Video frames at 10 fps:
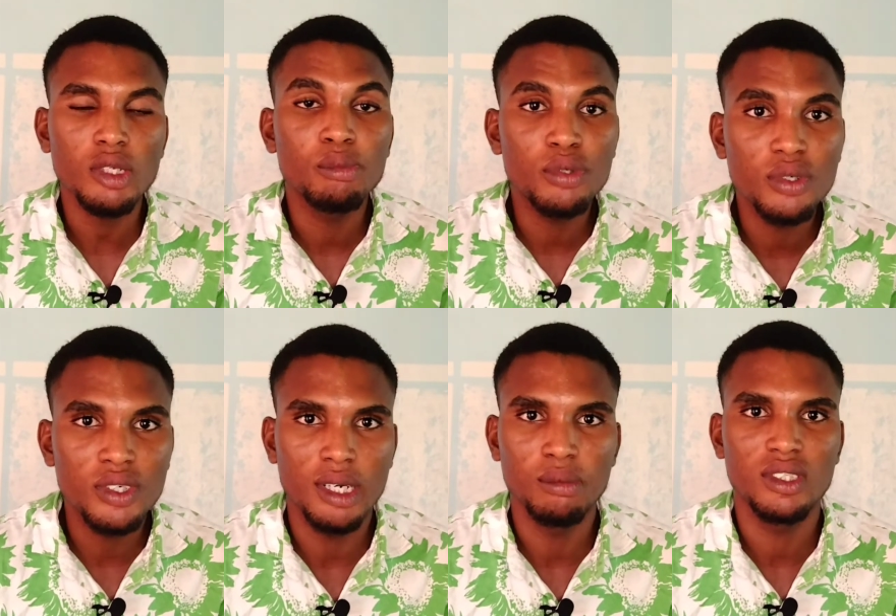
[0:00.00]

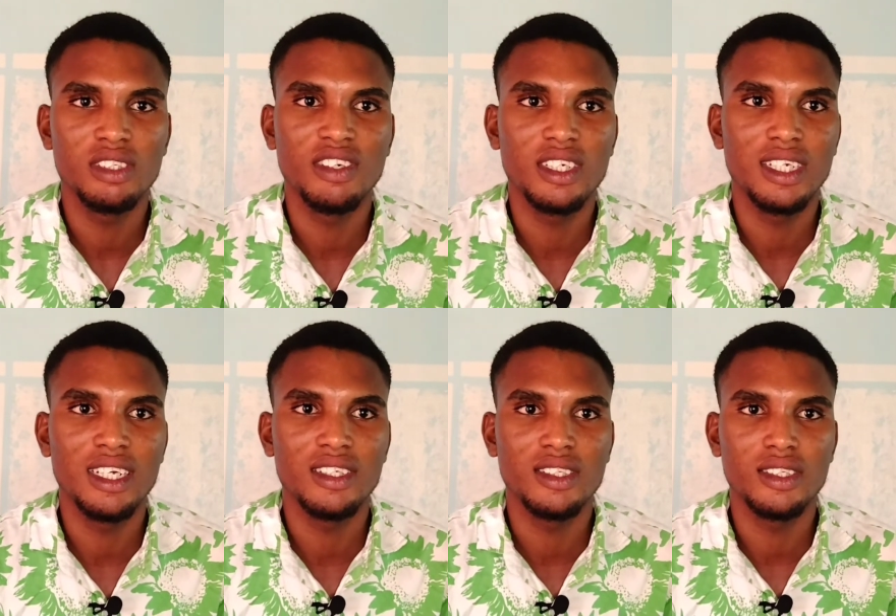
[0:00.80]
program. Is a very
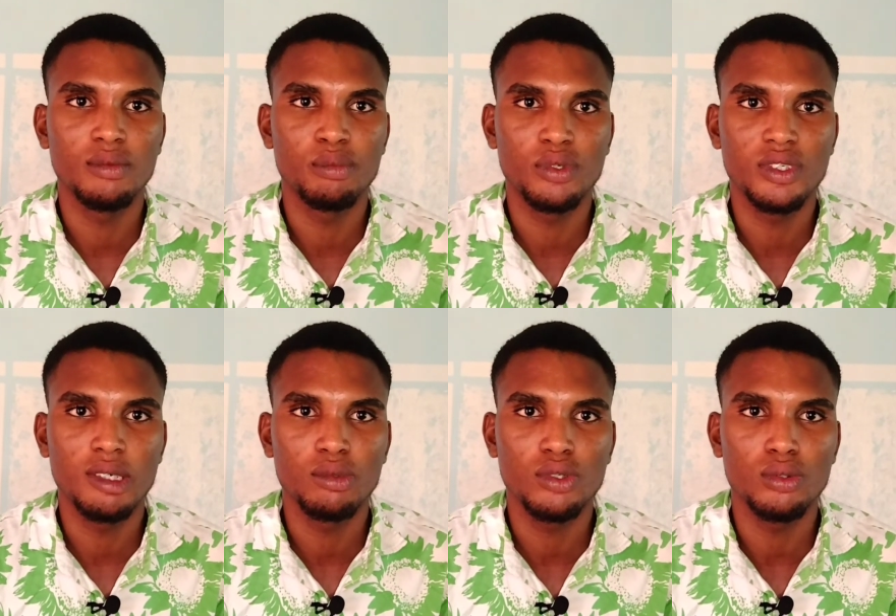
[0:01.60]
nice
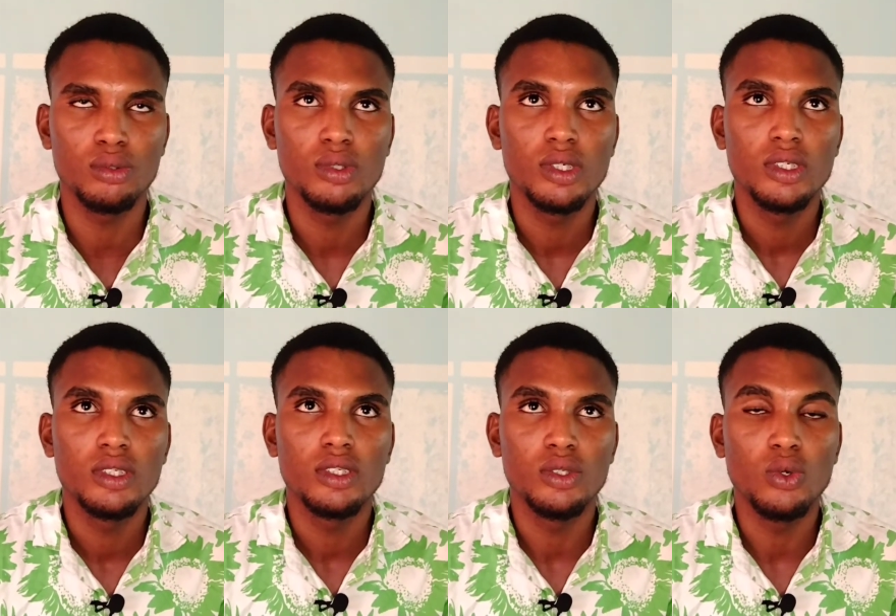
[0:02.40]
program to,
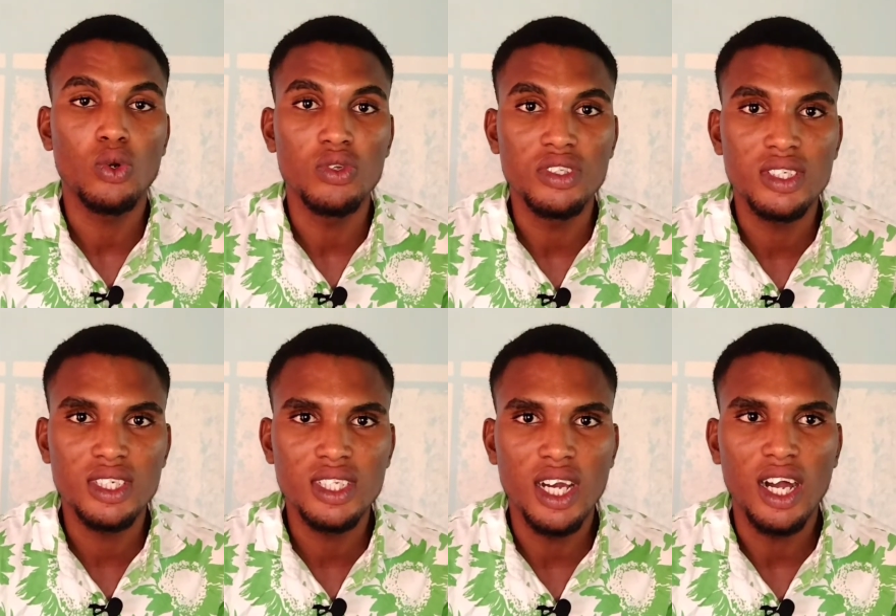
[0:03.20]

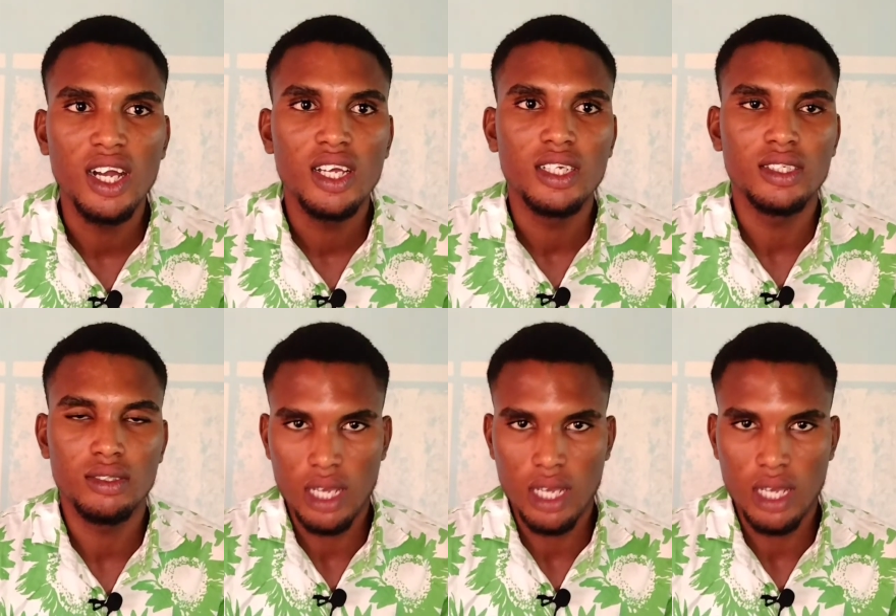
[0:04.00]
consider it.